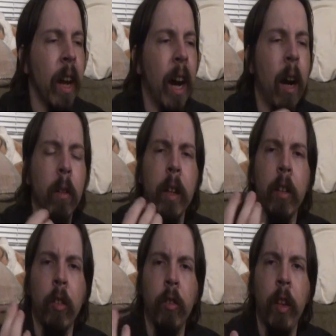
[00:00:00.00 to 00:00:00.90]
How did it
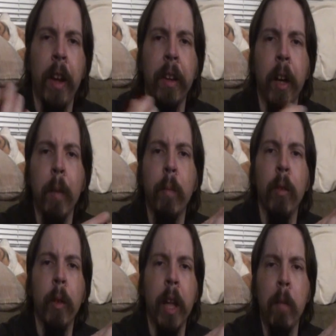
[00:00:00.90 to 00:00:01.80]
stack up
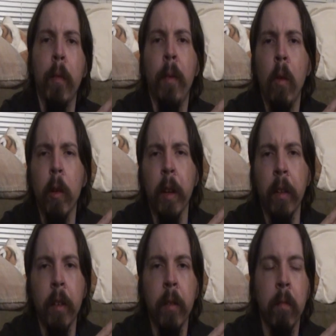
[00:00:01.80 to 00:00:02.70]
to the game before it?